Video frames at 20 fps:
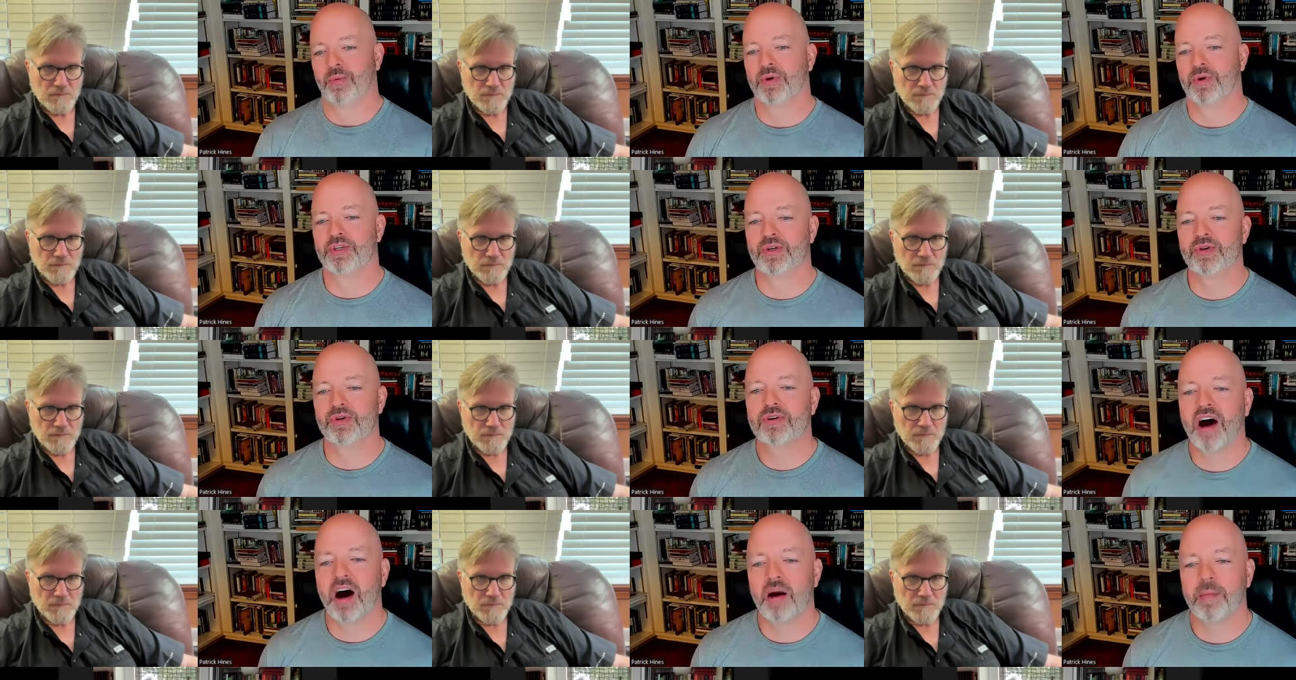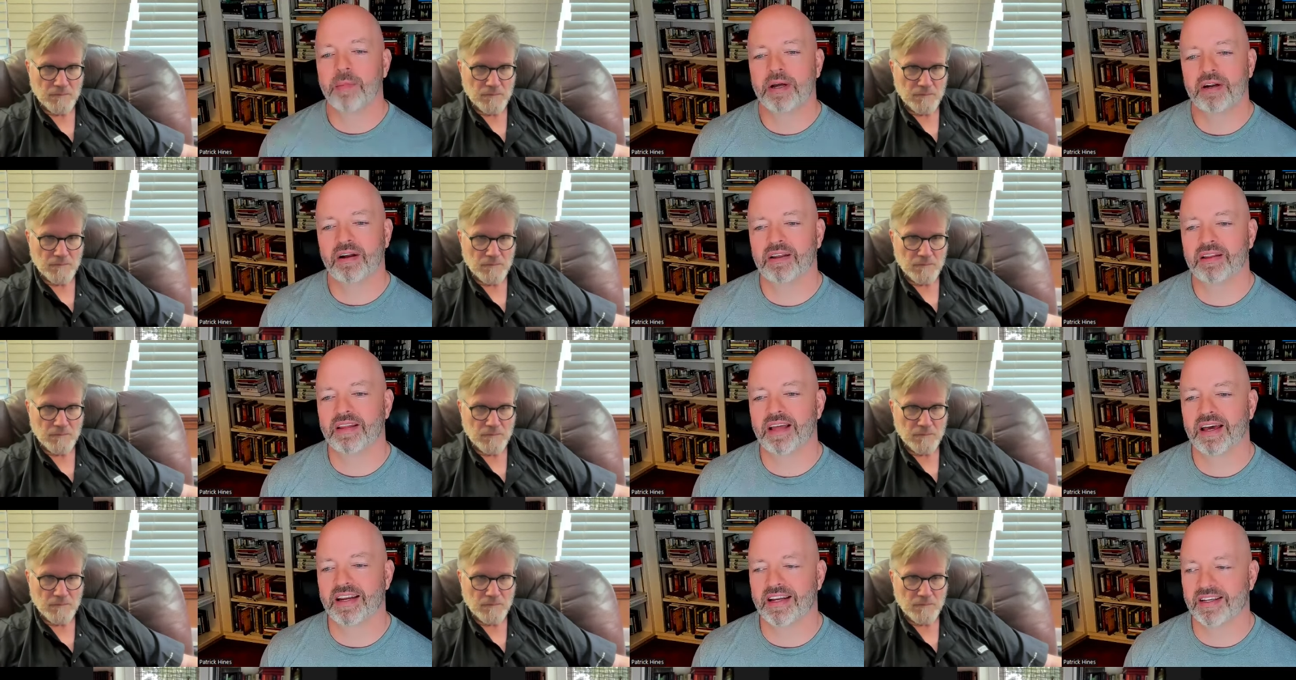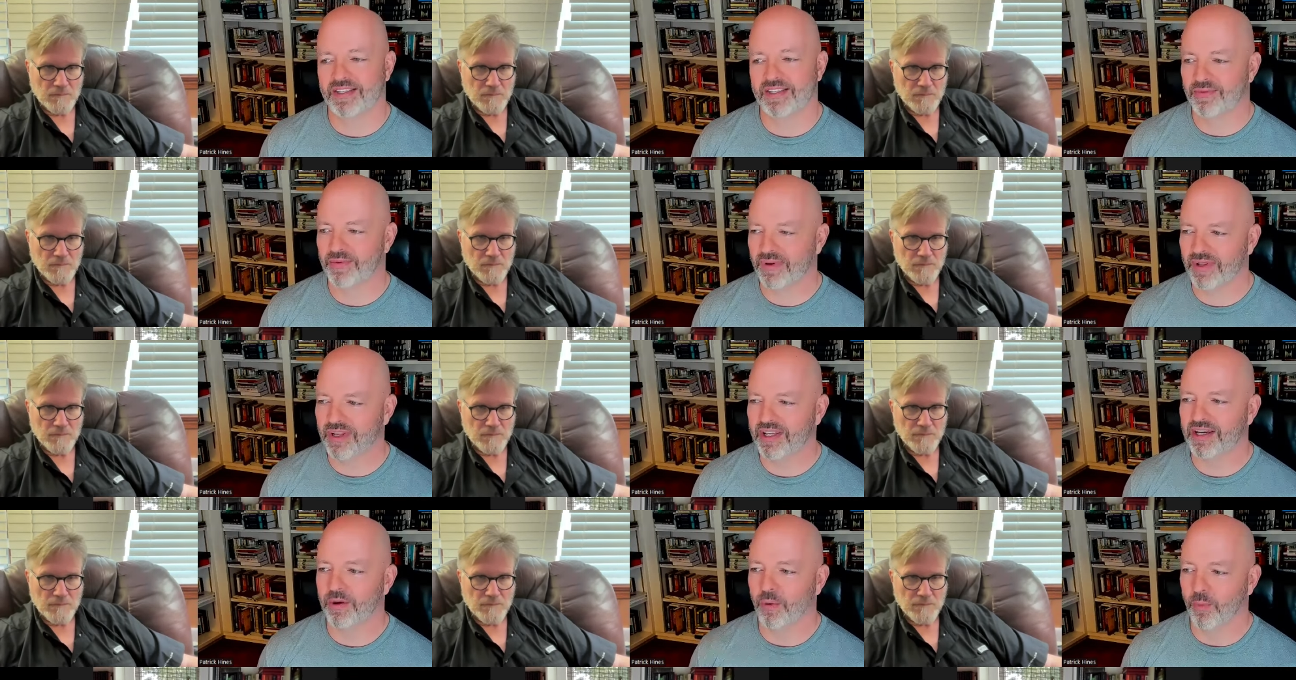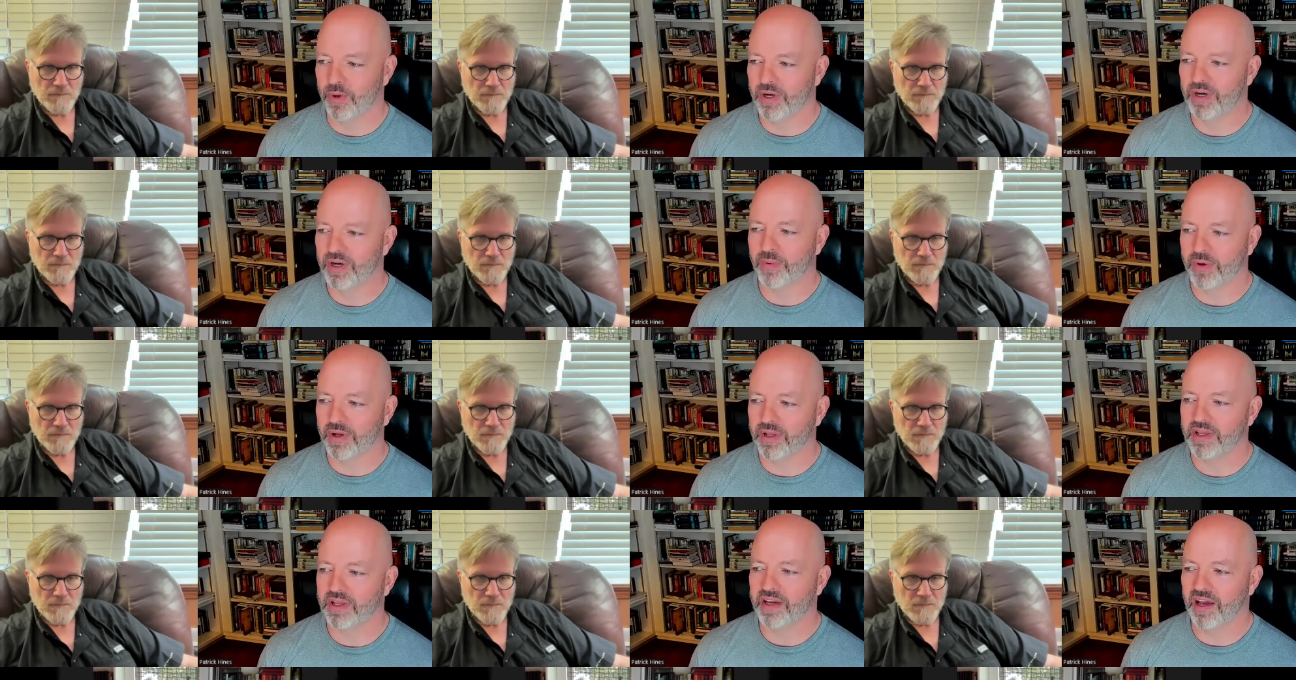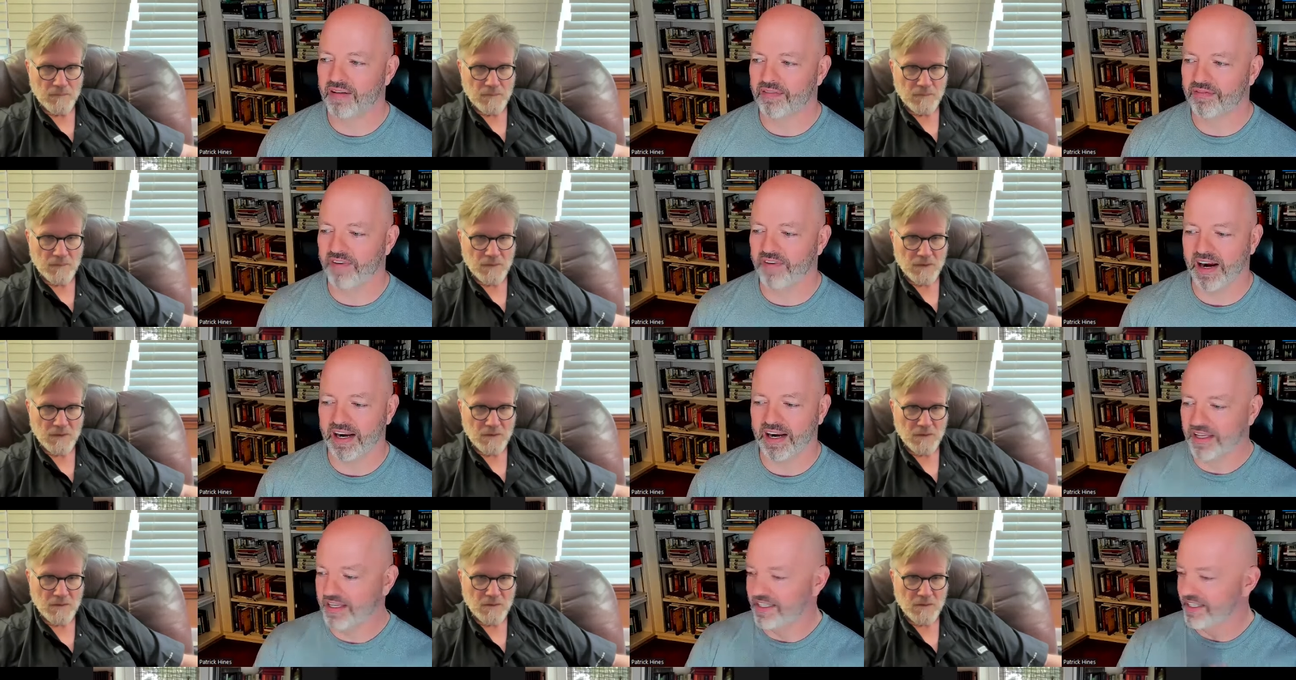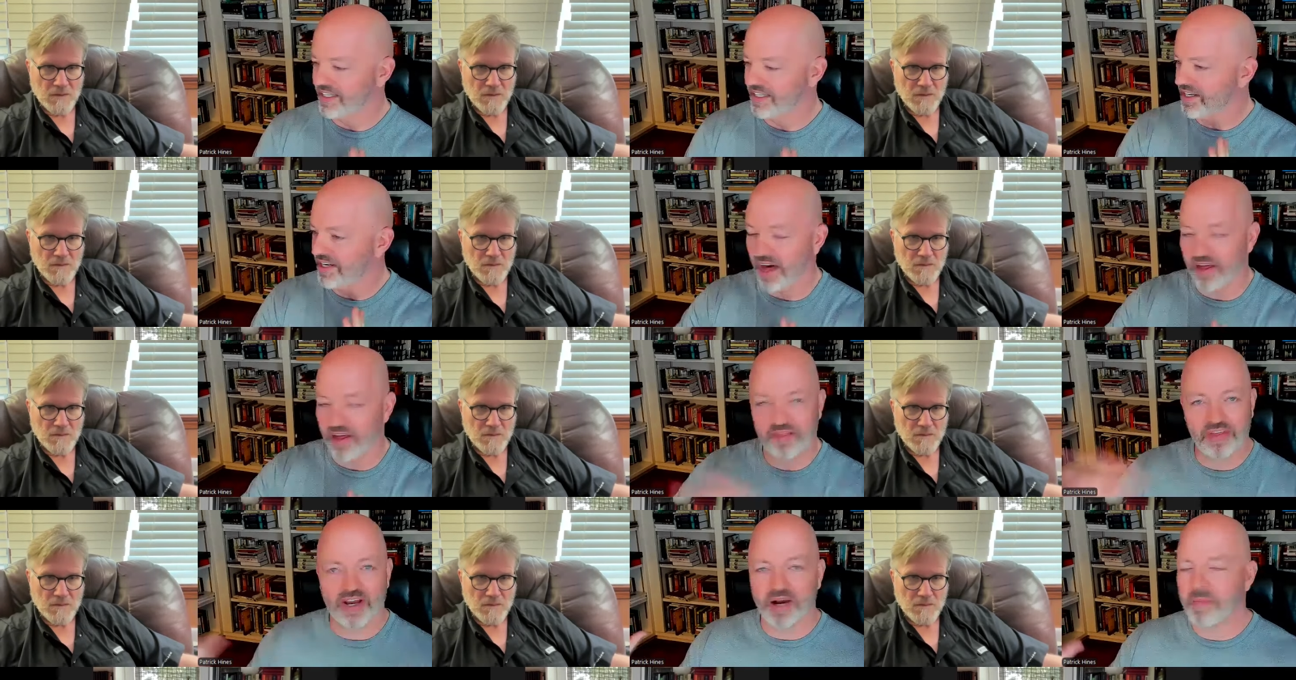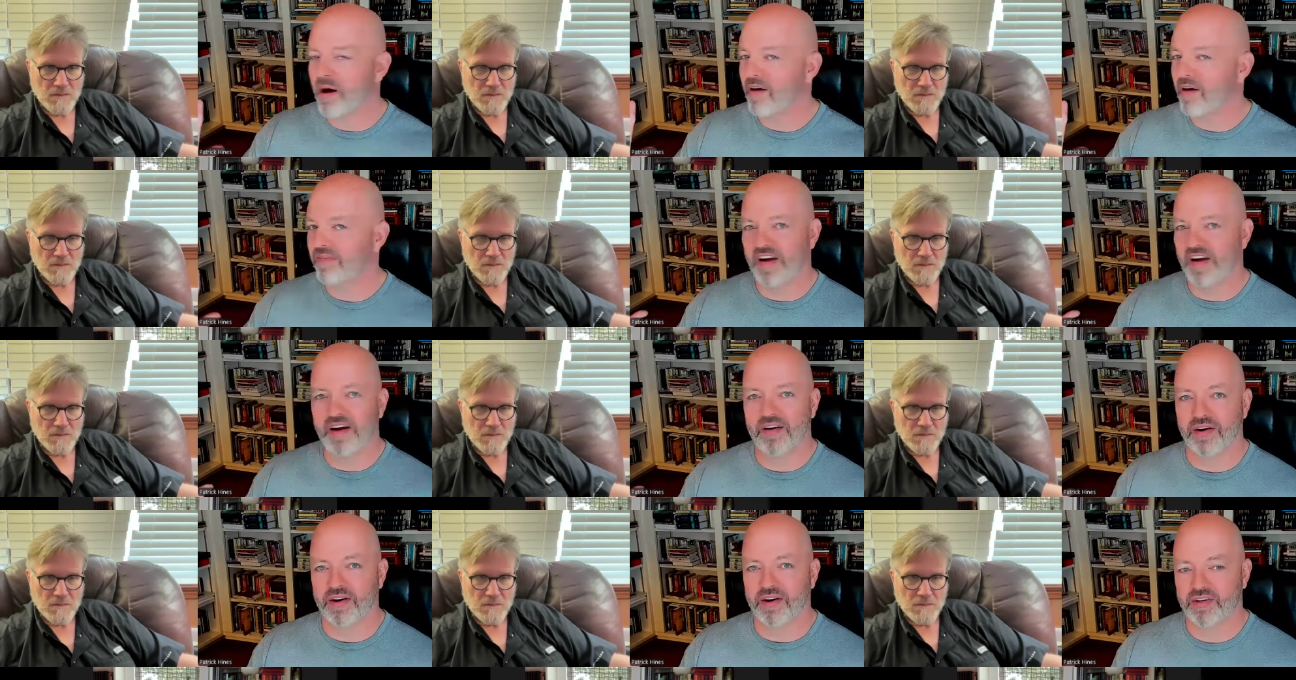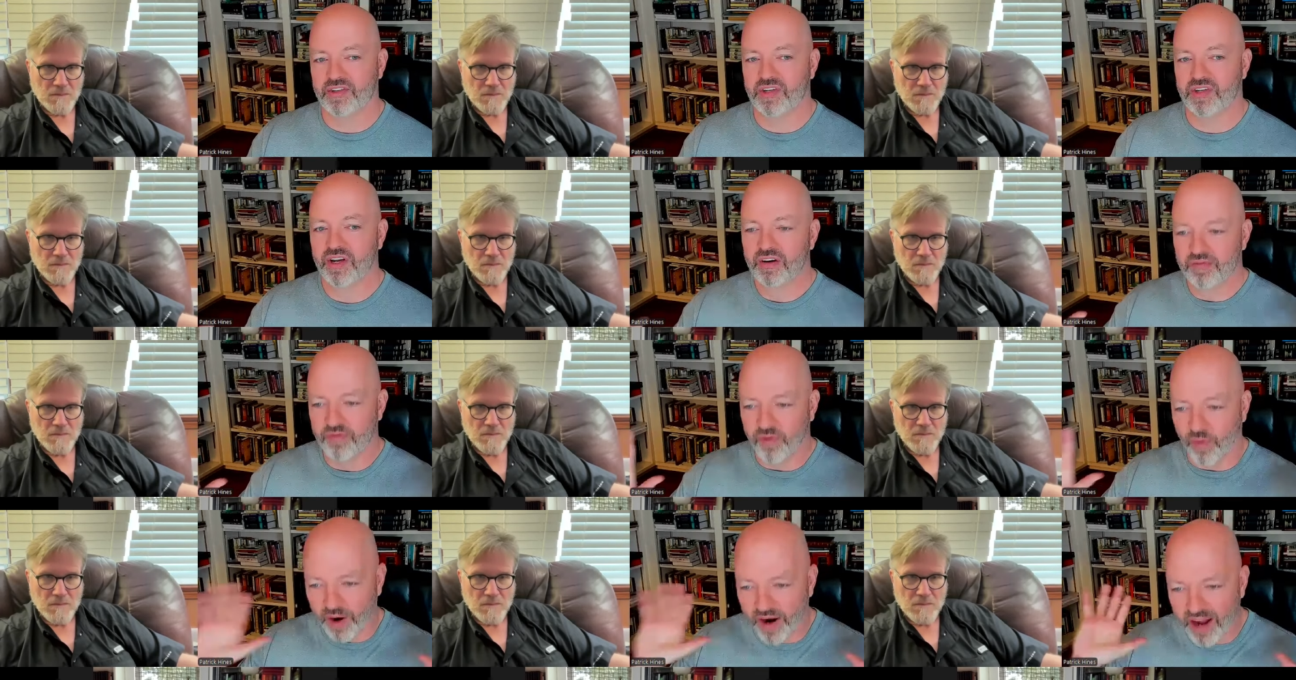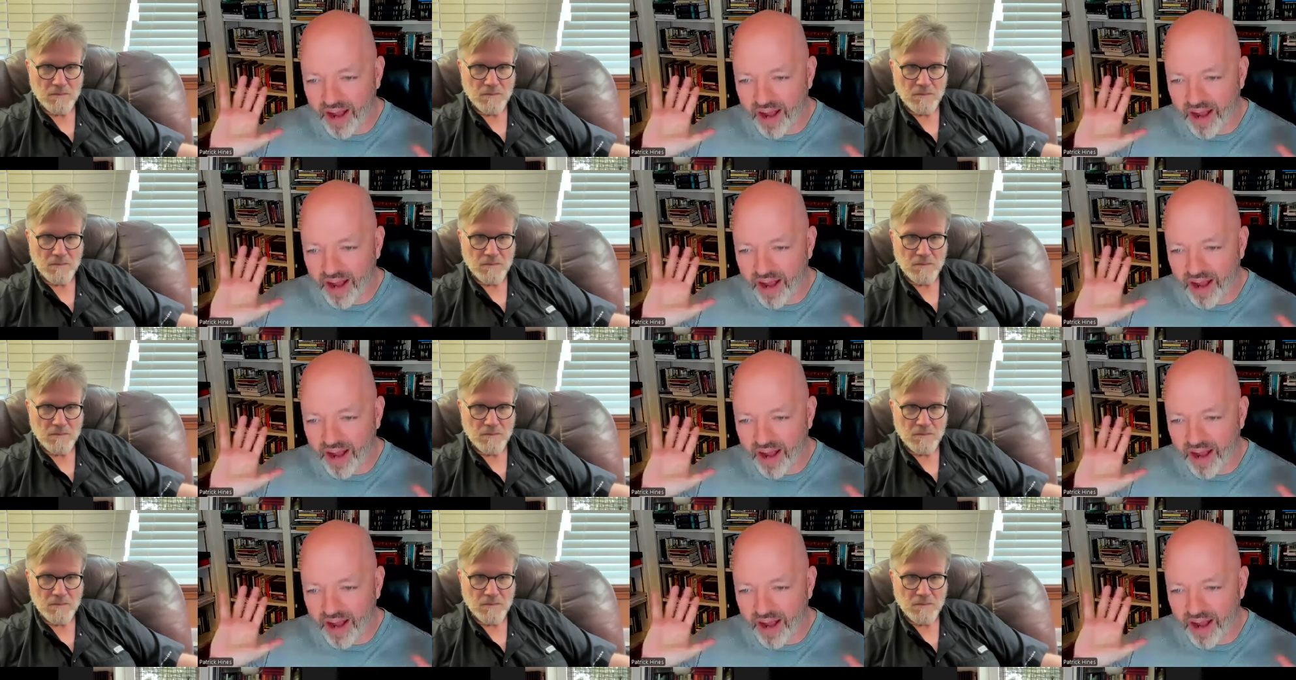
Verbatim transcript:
Speaker 1: So would you comment on that? Is it really would it really have violated nothing about fairness